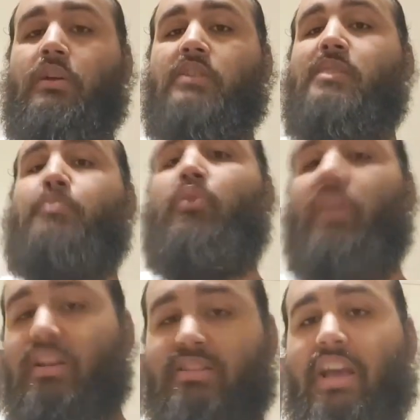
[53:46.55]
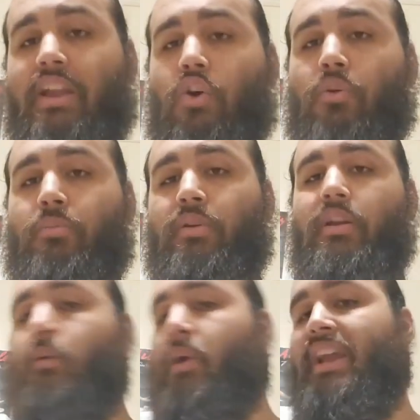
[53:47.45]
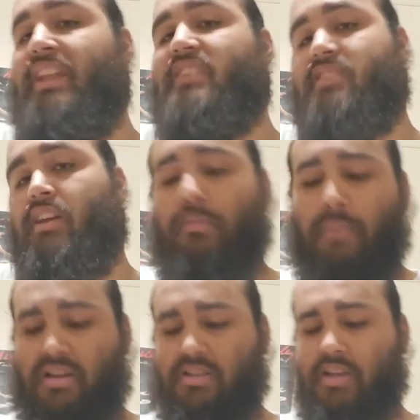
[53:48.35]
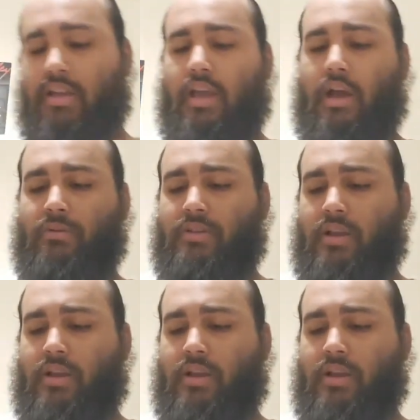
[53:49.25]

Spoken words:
to bring us that hope in his son Hamashiach Yahweh Shai.